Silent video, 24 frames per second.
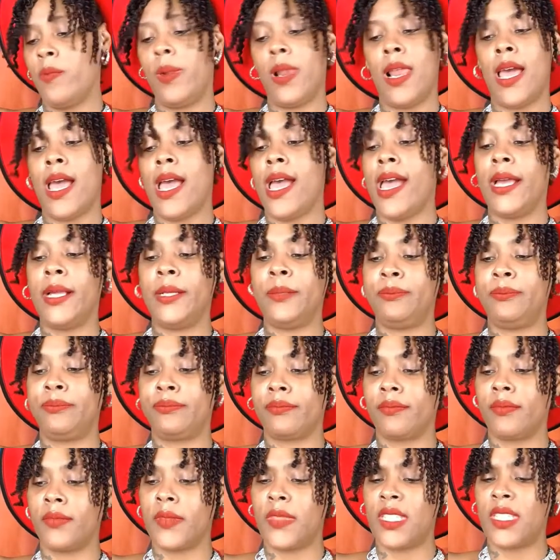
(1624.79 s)
replied,
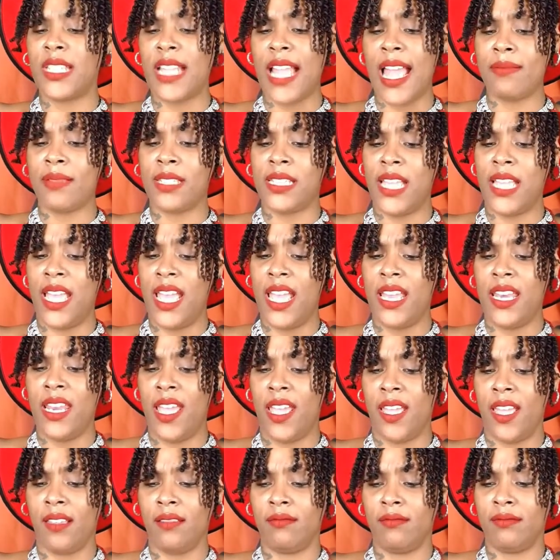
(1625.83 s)
stop saying
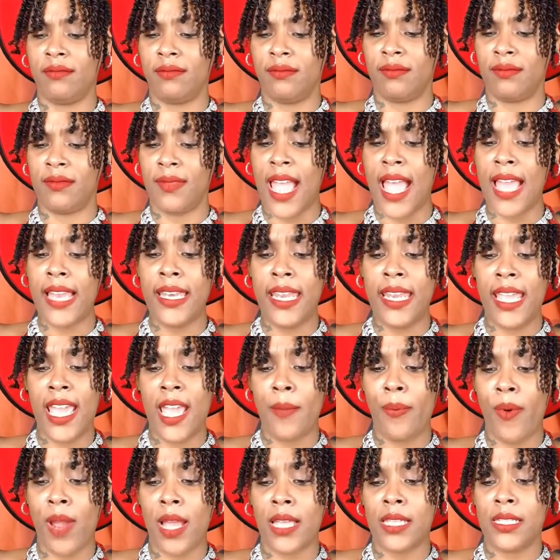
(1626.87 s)
that. I
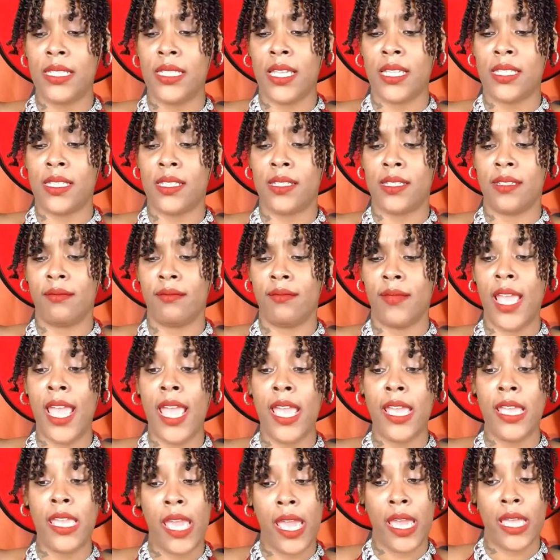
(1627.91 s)
did process it.
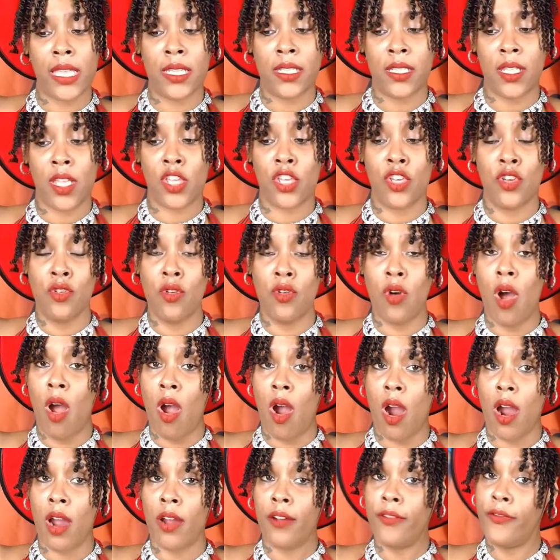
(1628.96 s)
And yes, you
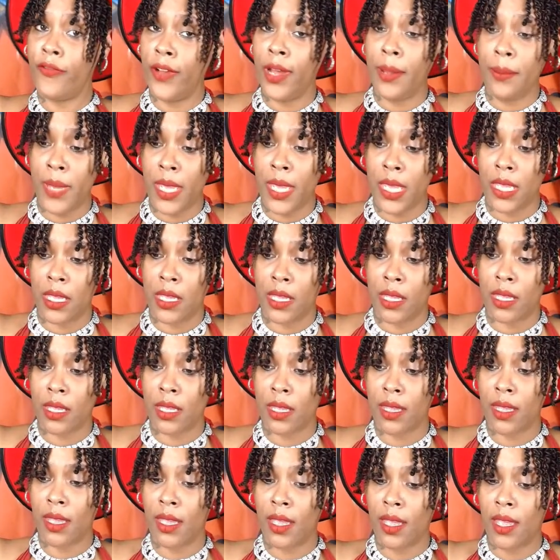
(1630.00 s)
are for me.
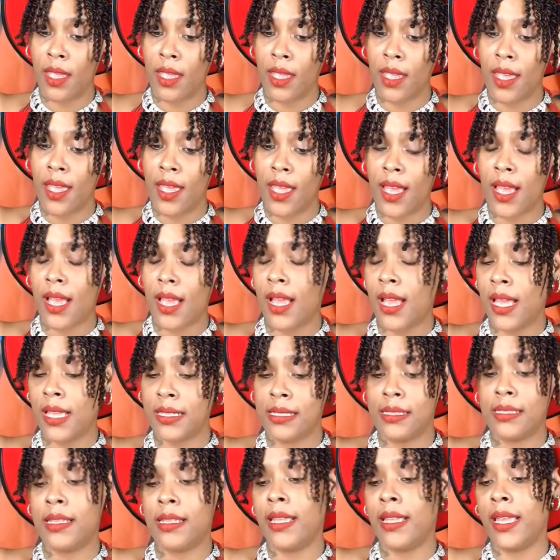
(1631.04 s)

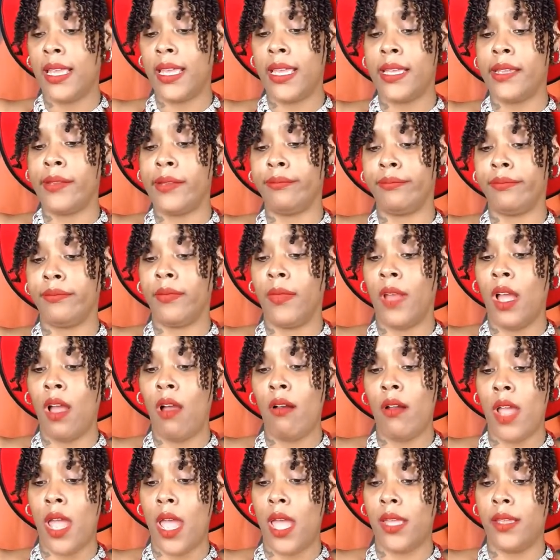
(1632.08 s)
I said,
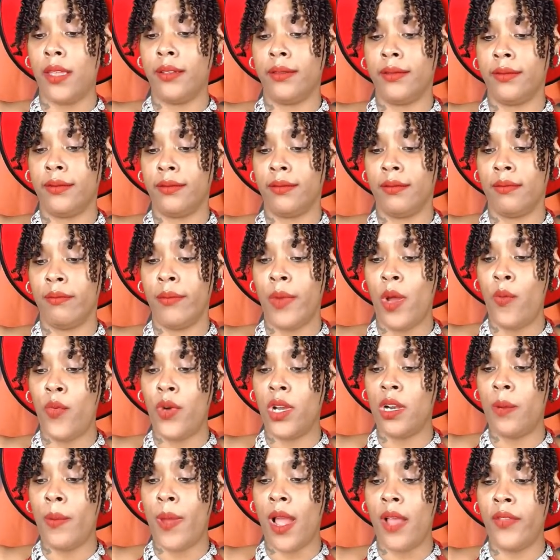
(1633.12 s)
okay. But
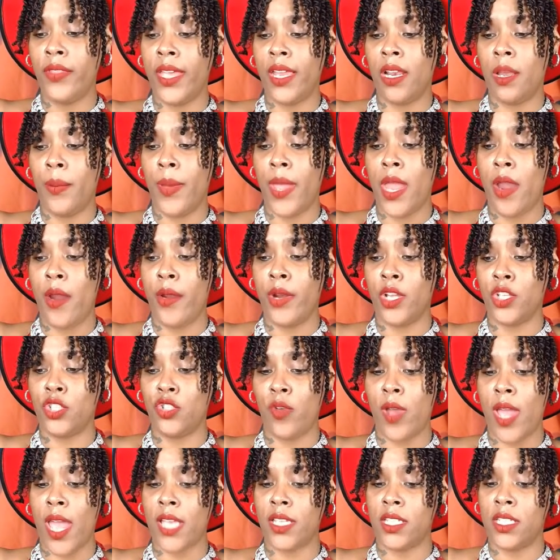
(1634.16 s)
what about that apparent
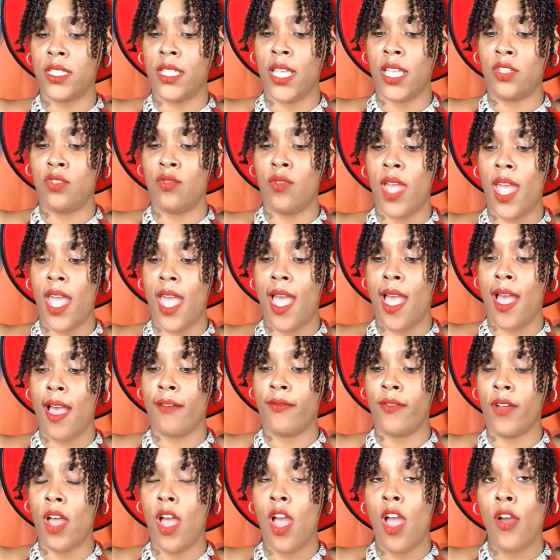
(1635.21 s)
attraction that you
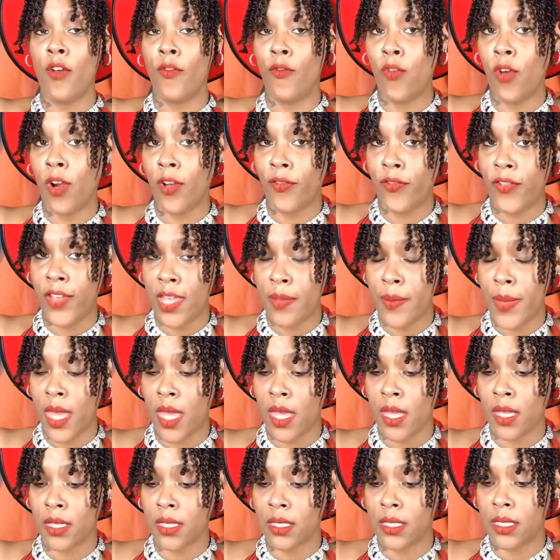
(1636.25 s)
have for
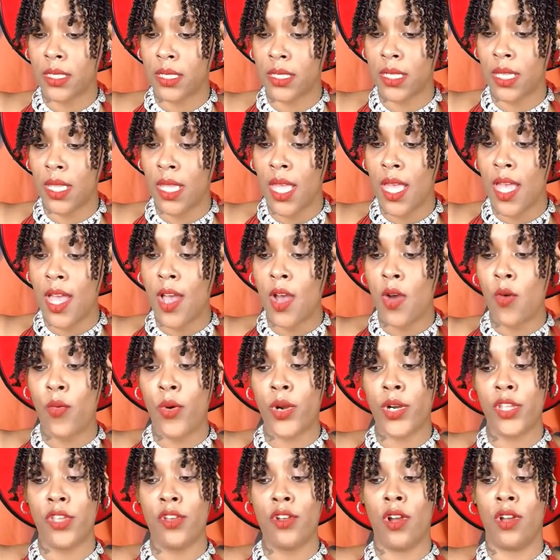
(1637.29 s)
females?
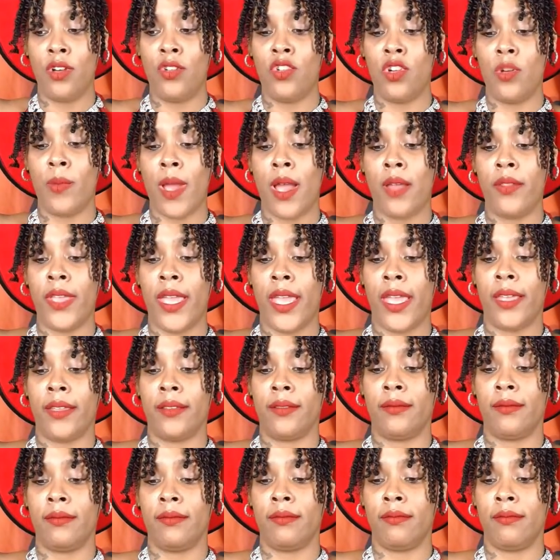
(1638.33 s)
What are you going to do about that?